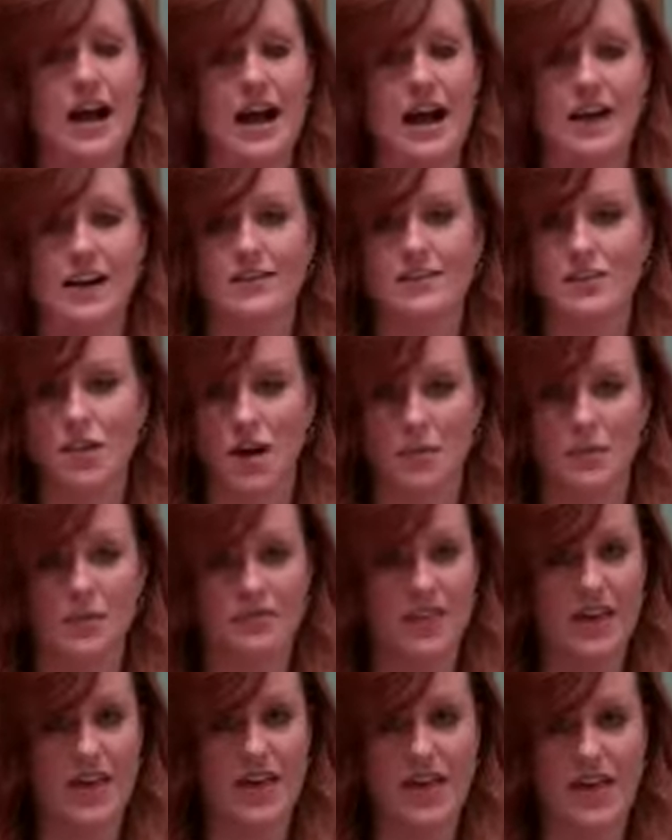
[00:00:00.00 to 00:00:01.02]
or high on top
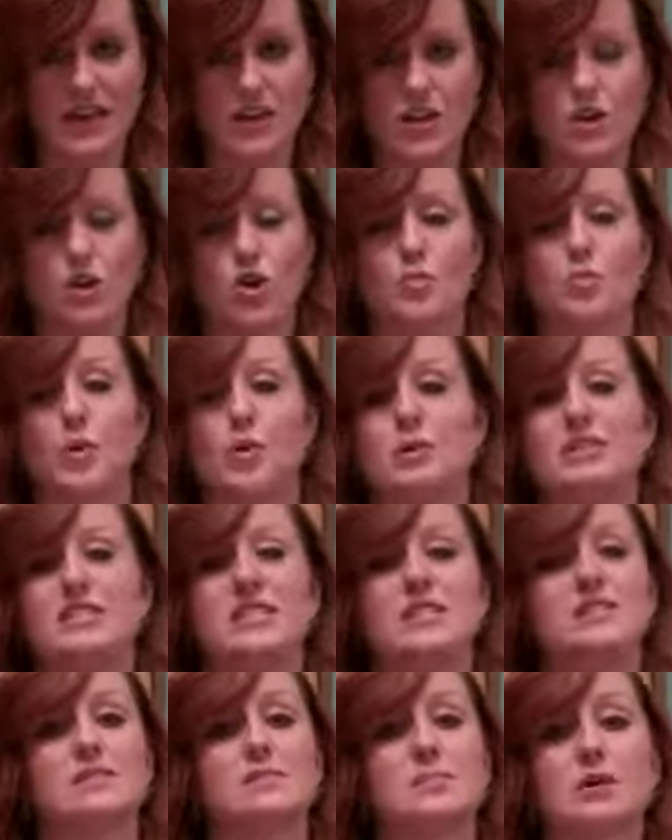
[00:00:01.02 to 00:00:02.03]
of the head, no
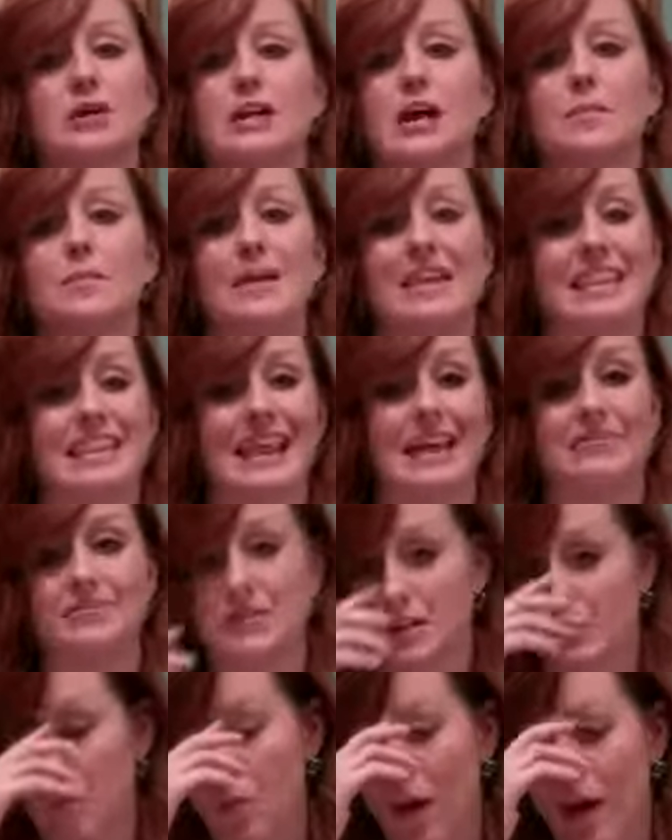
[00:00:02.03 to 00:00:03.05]
ponytails put up and
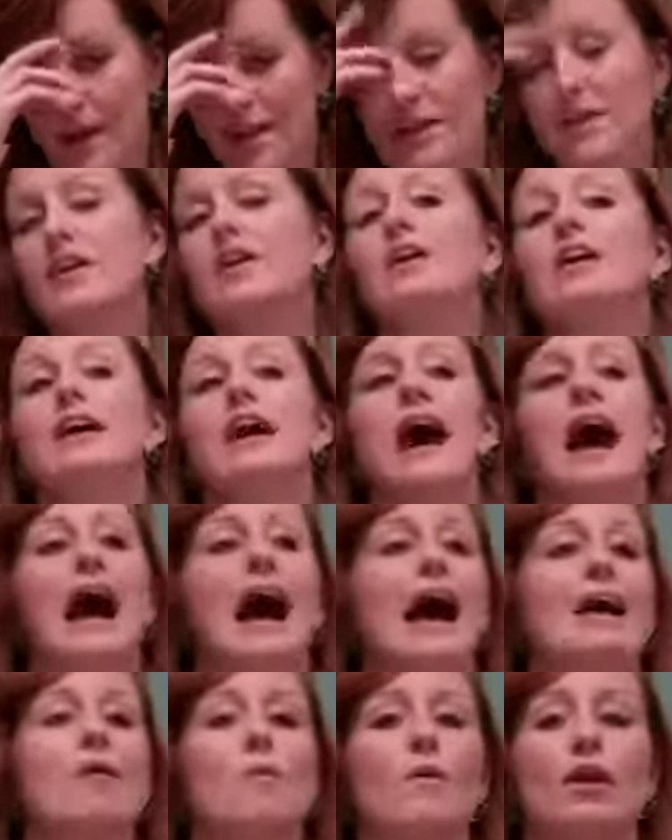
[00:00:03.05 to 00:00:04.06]
left up wet.
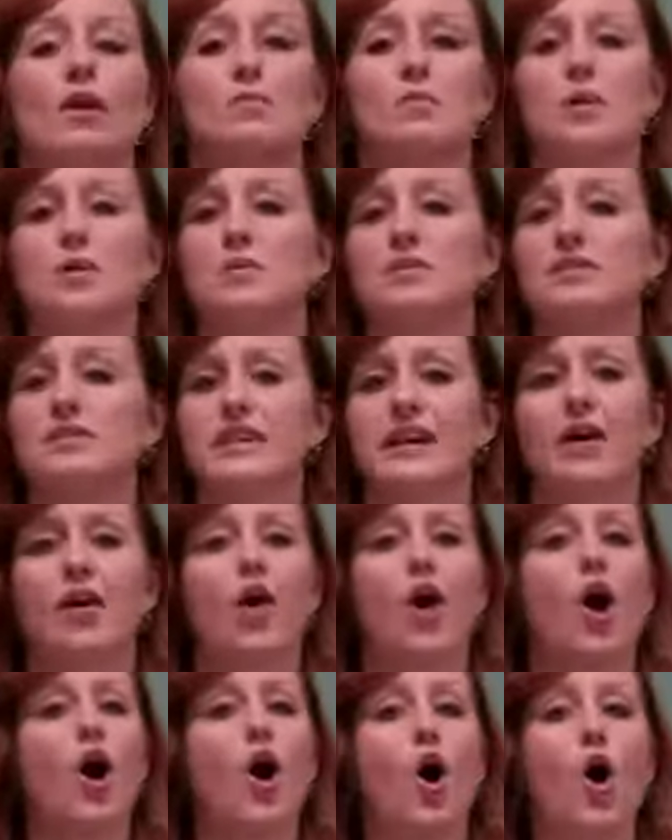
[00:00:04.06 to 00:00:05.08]
I wear a
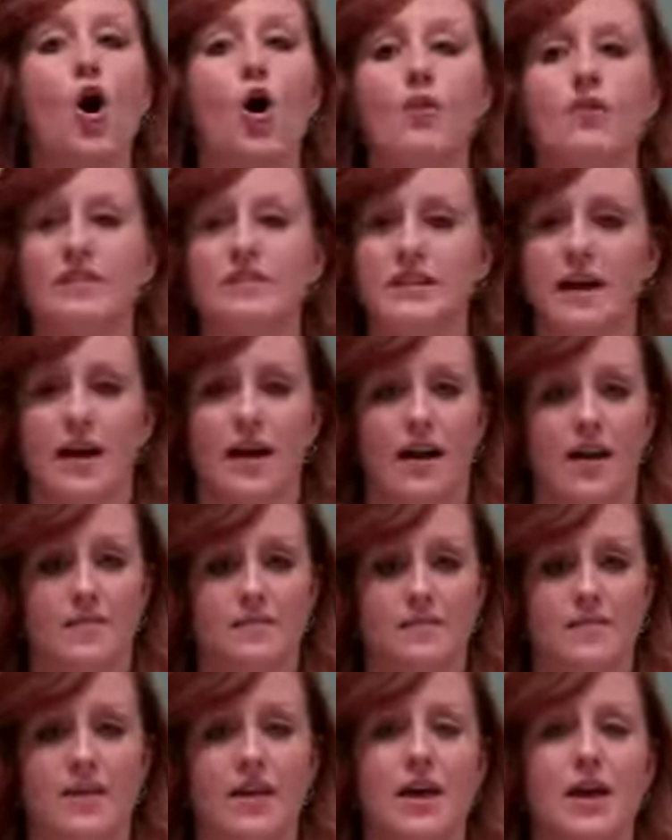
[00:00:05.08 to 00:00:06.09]
ponytail all the
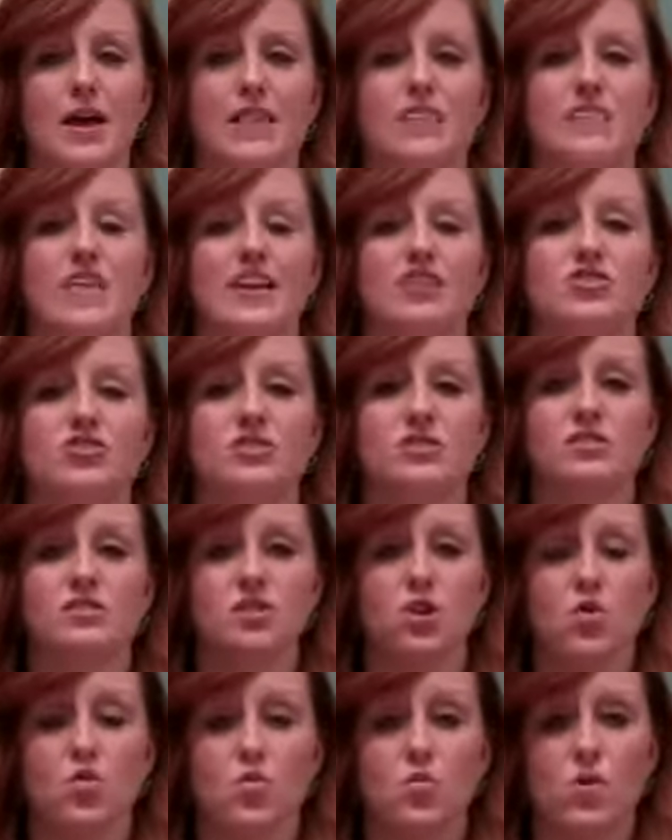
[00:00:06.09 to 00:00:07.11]
time. They just
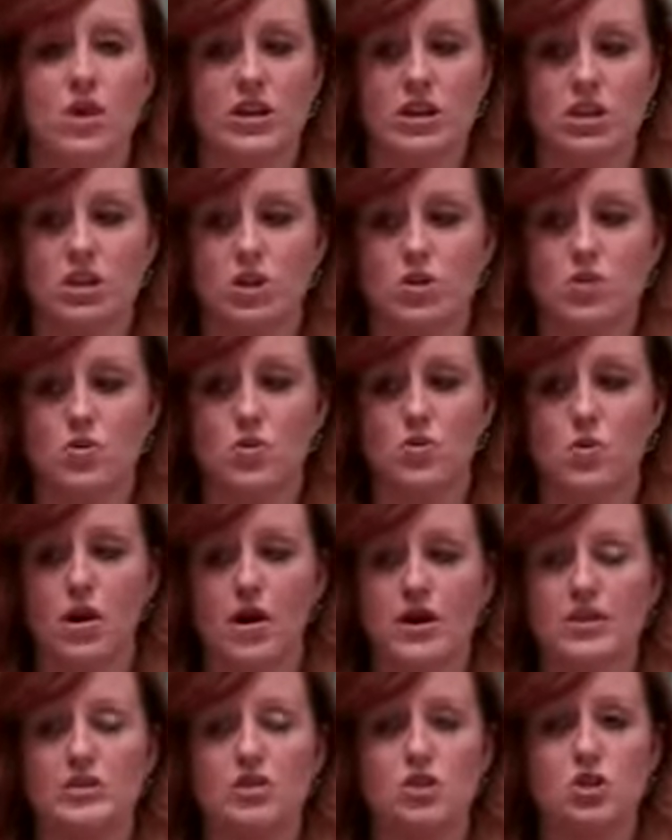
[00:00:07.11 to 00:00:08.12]
don't want
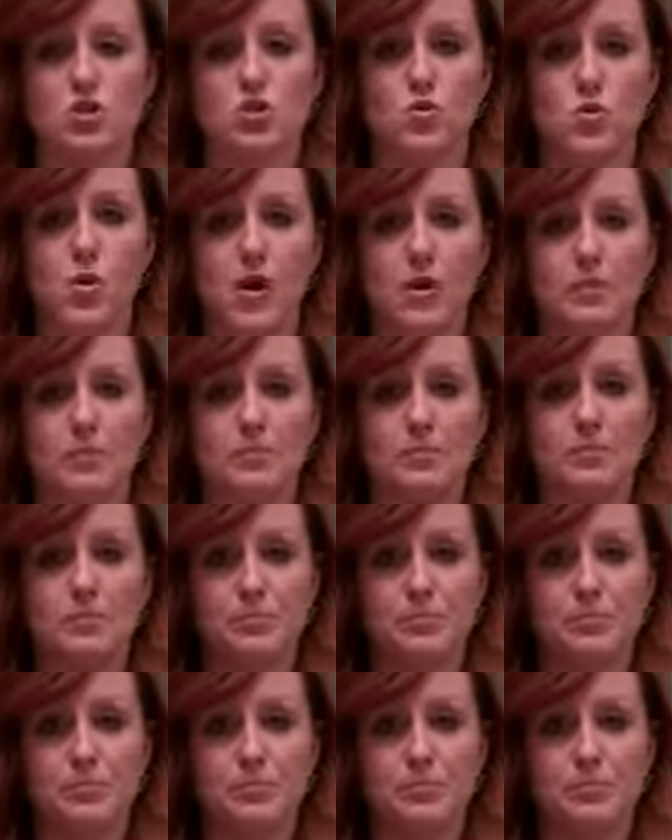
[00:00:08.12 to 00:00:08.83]
you to